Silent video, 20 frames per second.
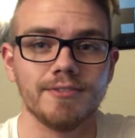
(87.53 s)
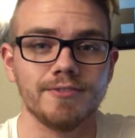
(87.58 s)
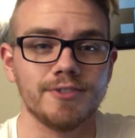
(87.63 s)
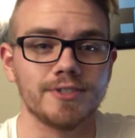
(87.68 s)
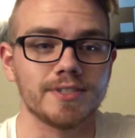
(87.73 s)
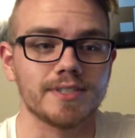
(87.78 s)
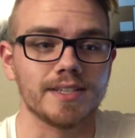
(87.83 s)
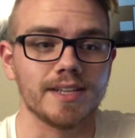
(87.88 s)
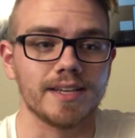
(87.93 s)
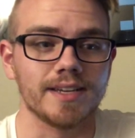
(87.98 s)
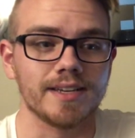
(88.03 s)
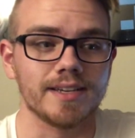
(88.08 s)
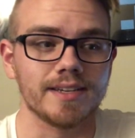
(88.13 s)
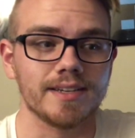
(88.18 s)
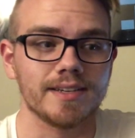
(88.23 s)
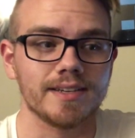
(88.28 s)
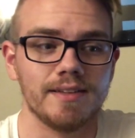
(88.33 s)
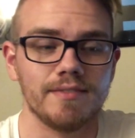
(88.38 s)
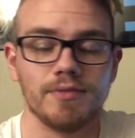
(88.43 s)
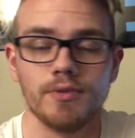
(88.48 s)
I'm just
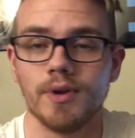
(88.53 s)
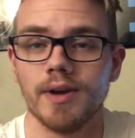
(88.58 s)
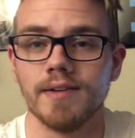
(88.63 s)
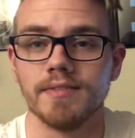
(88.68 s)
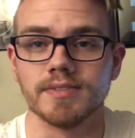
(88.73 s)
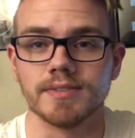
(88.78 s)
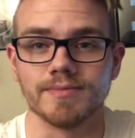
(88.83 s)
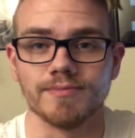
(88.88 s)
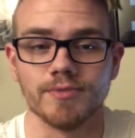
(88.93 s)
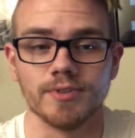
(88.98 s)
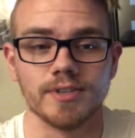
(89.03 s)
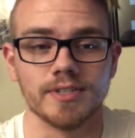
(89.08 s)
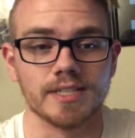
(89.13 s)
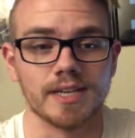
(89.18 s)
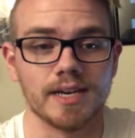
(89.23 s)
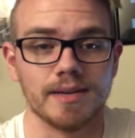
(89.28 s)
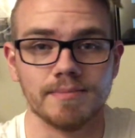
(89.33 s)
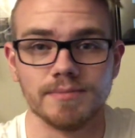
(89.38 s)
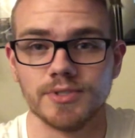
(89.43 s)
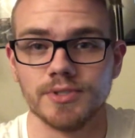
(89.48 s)
like, if you have some free
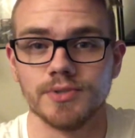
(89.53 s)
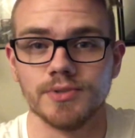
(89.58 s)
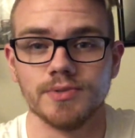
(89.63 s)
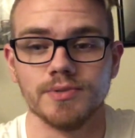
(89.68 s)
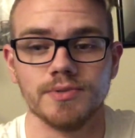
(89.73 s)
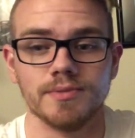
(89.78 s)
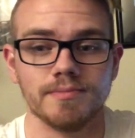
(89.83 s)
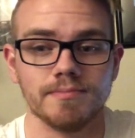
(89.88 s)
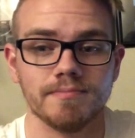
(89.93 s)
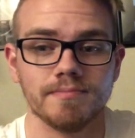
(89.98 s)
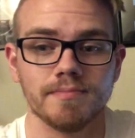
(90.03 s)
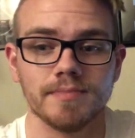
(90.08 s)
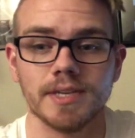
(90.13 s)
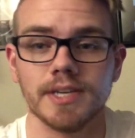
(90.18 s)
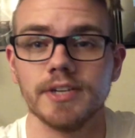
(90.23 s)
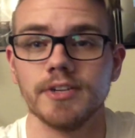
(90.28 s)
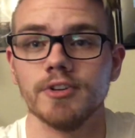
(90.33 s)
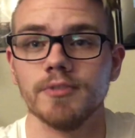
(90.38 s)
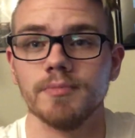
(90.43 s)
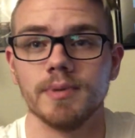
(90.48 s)
time to
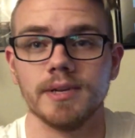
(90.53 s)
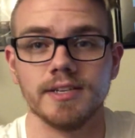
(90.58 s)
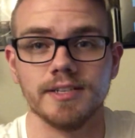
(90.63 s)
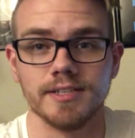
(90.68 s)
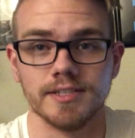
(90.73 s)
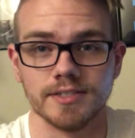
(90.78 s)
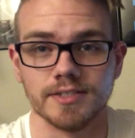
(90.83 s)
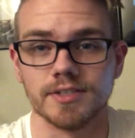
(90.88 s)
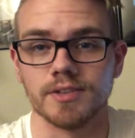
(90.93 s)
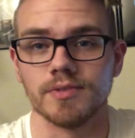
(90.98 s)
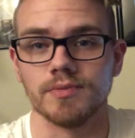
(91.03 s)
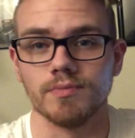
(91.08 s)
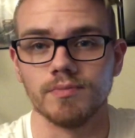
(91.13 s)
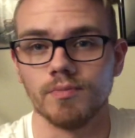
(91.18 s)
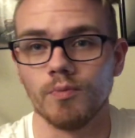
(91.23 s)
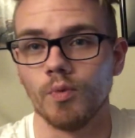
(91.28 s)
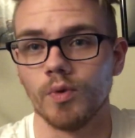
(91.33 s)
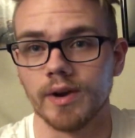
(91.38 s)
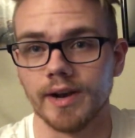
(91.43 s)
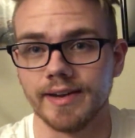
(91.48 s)
get your opinions on
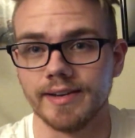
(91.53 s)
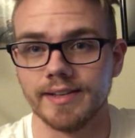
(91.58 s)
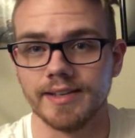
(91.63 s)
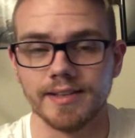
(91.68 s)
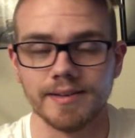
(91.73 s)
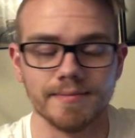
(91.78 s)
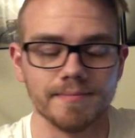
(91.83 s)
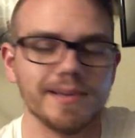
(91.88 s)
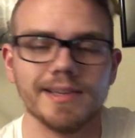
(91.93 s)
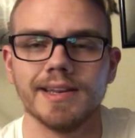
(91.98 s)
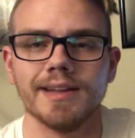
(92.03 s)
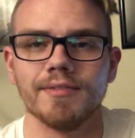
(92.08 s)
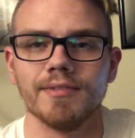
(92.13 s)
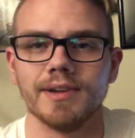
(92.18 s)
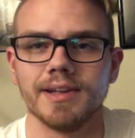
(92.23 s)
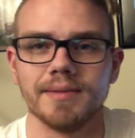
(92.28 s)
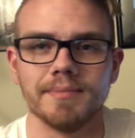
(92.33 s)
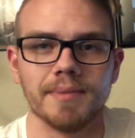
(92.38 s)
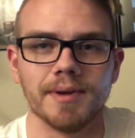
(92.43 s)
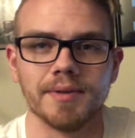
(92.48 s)
what I did. He
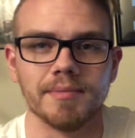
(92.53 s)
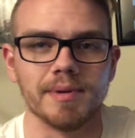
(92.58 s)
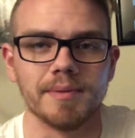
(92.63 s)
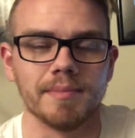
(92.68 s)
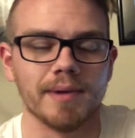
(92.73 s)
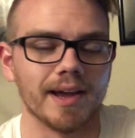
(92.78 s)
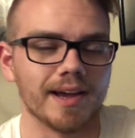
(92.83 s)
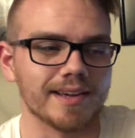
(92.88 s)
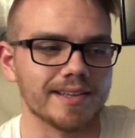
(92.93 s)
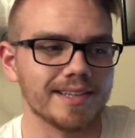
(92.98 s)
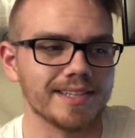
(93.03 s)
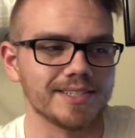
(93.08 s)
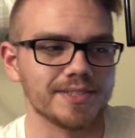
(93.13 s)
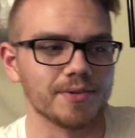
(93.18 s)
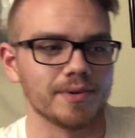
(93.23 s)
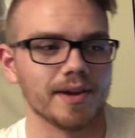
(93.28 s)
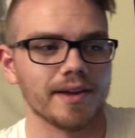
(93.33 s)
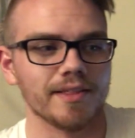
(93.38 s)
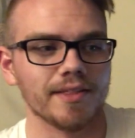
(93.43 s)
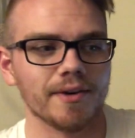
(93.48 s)
never emailed me back. That's
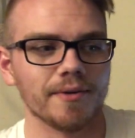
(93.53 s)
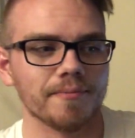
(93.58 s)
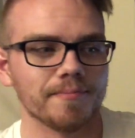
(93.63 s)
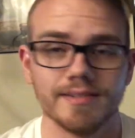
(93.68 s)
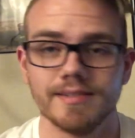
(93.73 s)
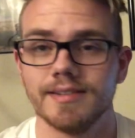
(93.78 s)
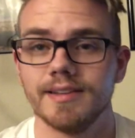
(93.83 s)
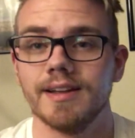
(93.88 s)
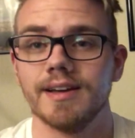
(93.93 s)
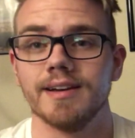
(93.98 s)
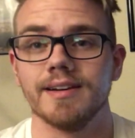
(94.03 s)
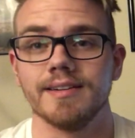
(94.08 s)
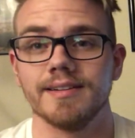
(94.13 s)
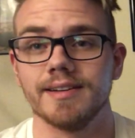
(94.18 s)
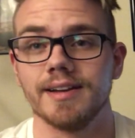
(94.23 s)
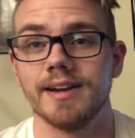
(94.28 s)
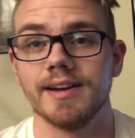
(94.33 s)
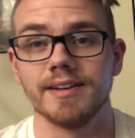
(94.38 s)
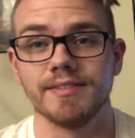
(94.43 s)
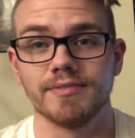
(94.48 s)
okay though. Yeah,
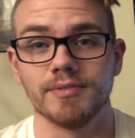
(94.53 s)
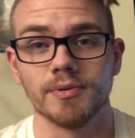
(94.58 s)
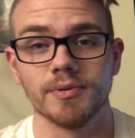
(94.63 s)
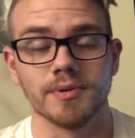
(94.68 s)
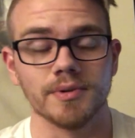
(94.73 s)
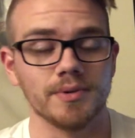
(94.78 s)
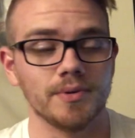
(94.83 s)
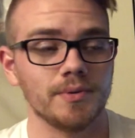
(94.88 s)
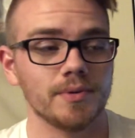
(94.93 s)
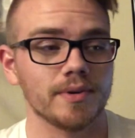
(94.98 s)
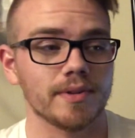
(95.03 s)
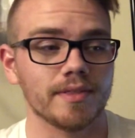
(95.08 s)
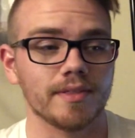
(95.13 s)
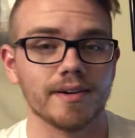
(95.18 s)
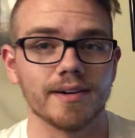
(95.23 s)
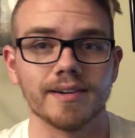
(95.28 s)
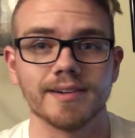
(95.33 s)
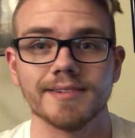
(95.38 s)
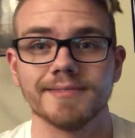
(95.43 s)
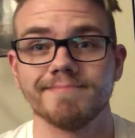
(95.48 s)
a 94. Who would have
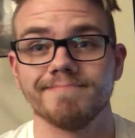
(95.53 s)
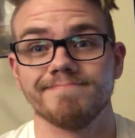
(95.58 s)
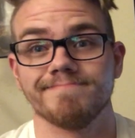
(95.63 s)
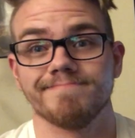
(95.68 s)
thunk?